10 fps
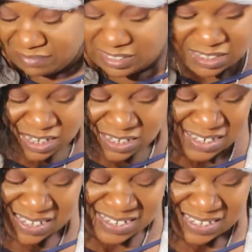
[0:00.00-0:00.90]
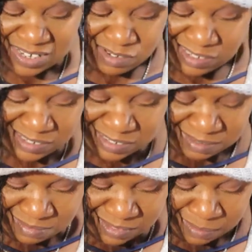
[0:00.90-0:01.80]
This doesn't necessarily
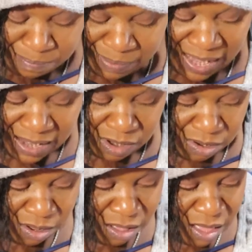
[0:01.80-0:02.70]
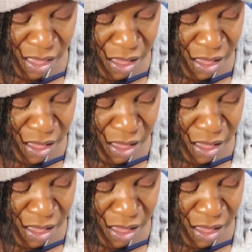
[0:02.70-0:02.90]
look bad at all.